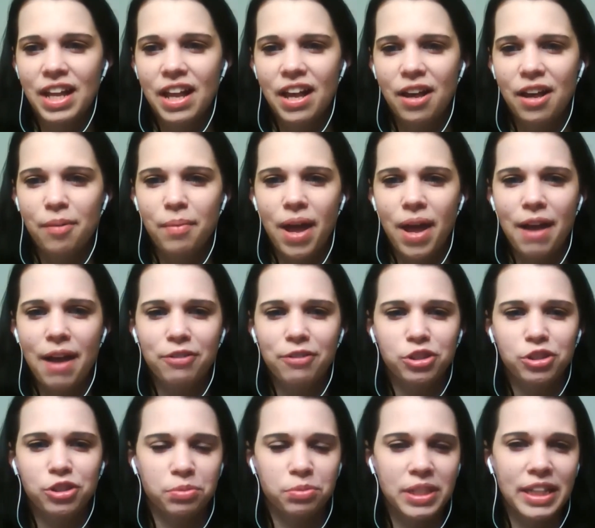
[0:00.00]
I
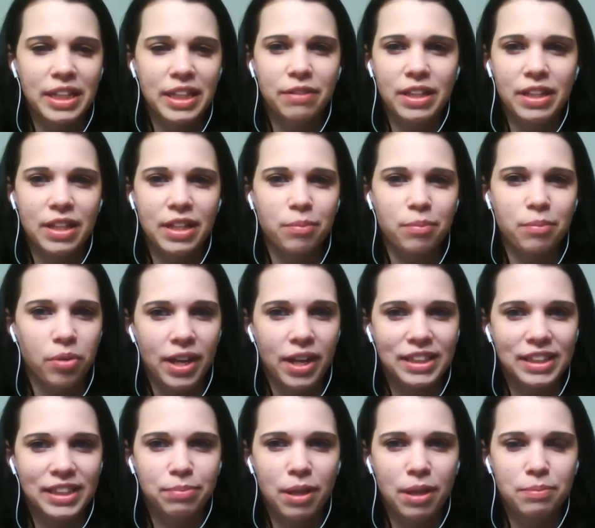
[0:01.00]
was really, really
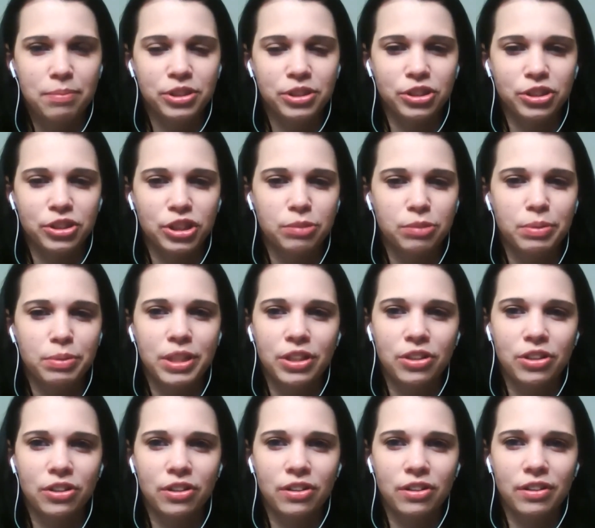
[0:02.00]
impressed by Mr.
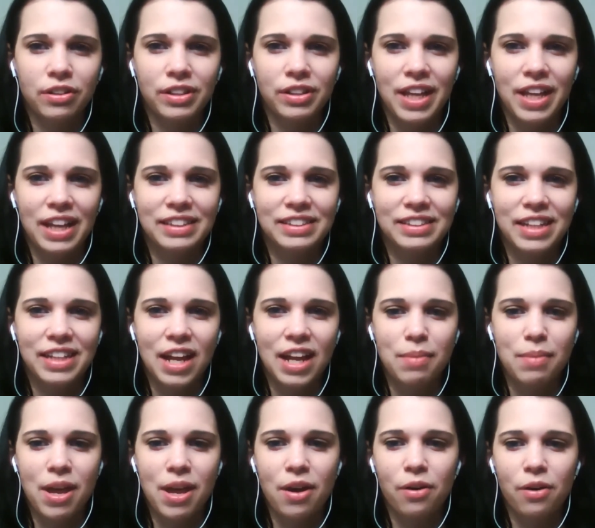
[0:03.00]
Speaker last
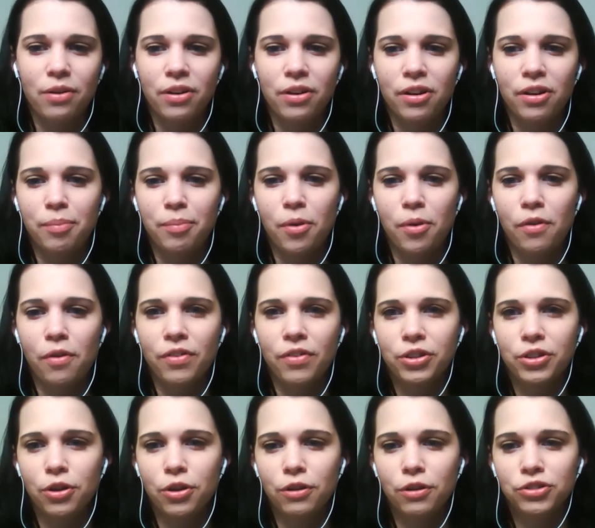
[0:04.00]
time out over
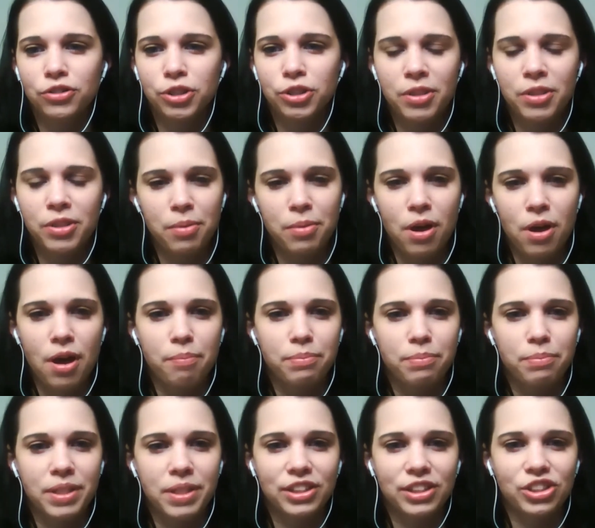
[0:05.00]
at Gulfstream in the Palm
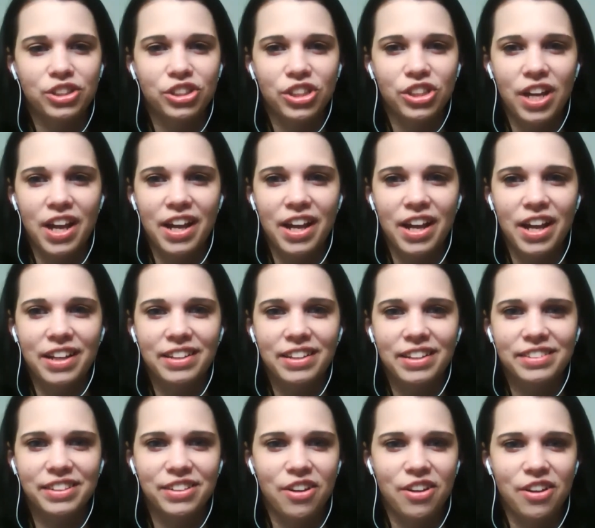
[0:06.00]
Beach. I
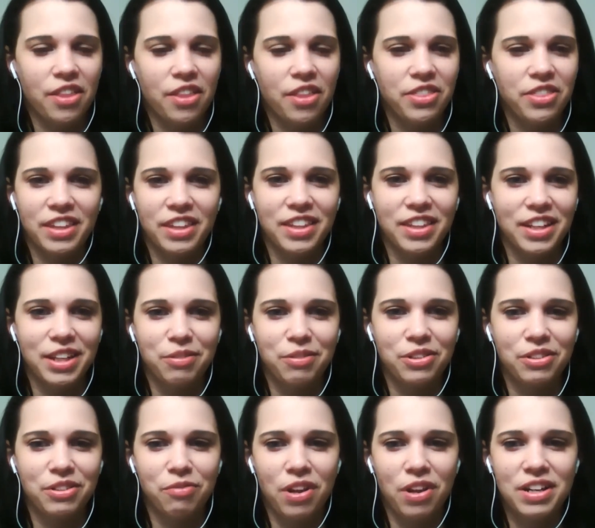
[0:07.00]
did not think that he would
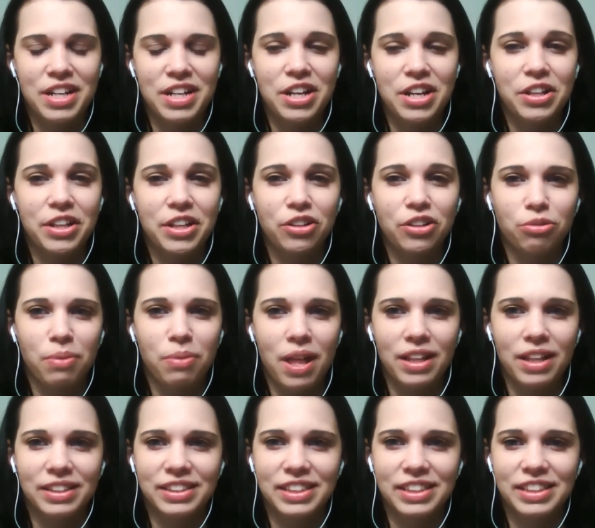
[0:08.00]
run nearly as
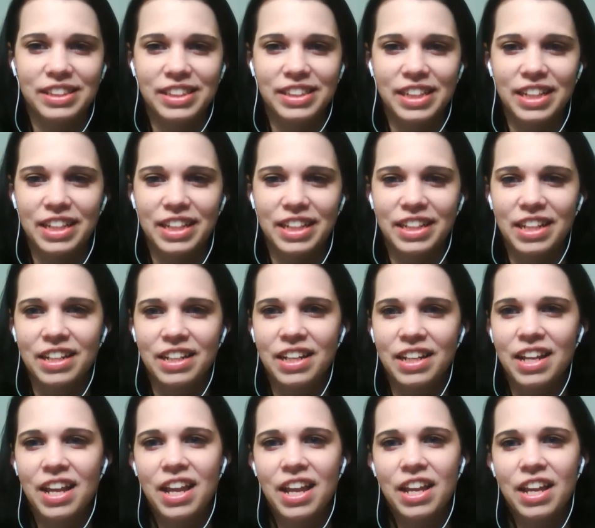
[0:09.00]
well as he did,
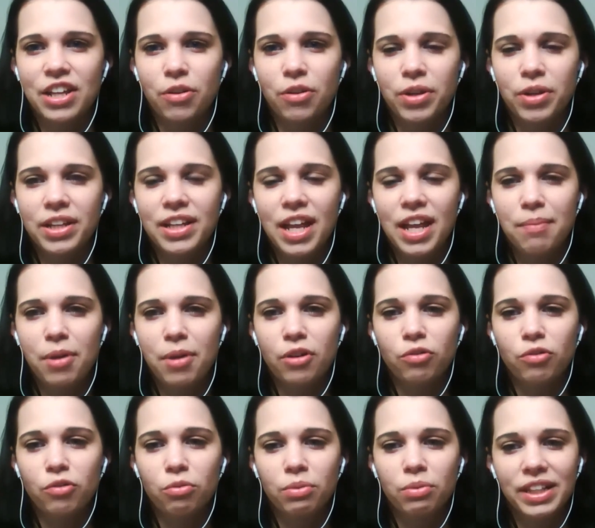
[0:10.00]
and he came
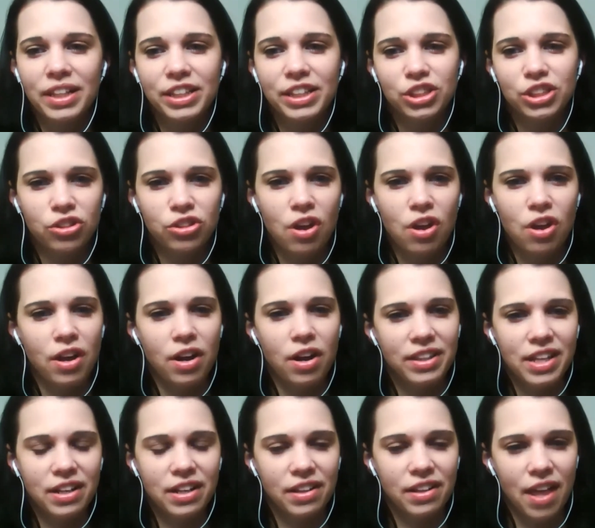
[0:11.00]
on really strong at
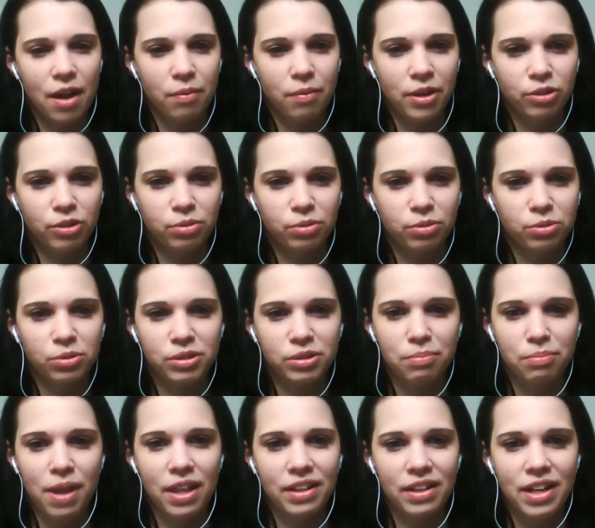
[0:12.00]
the end of that race, which was a
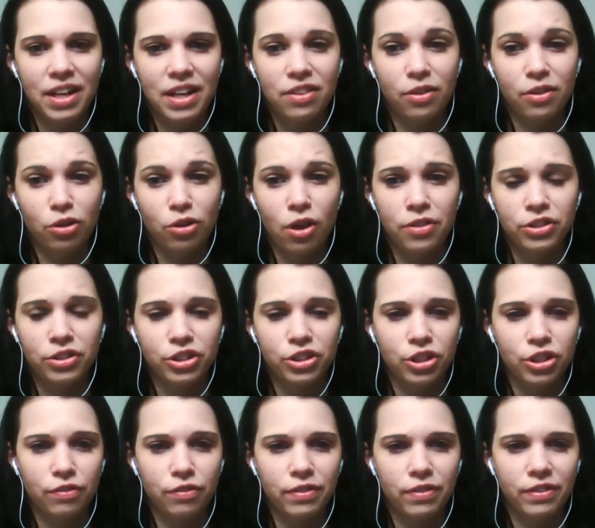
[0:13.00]
mile and eighth, like on the
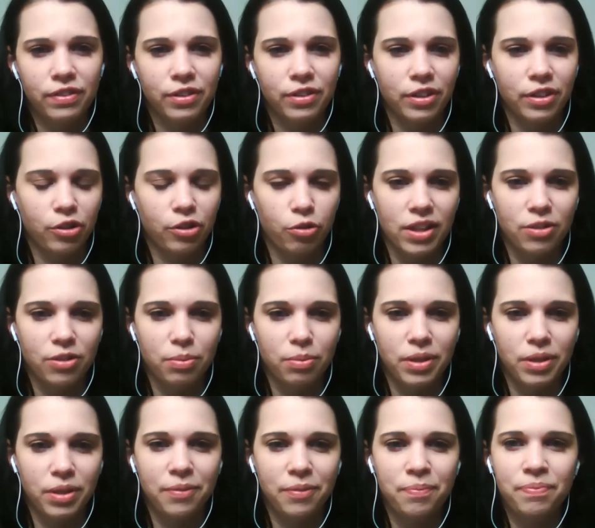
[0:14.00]
turf in grade
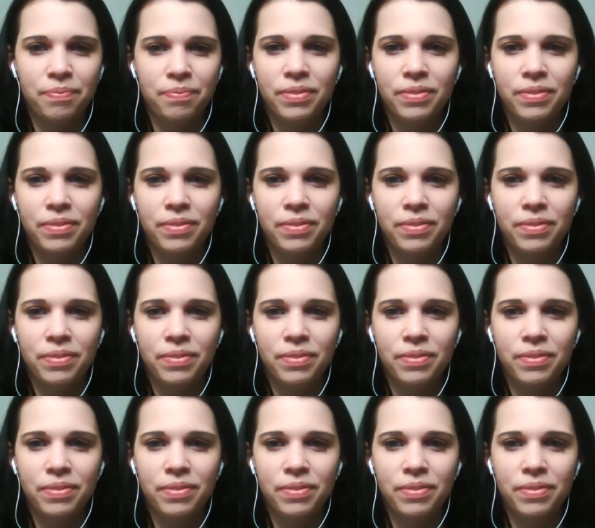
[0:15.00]
3.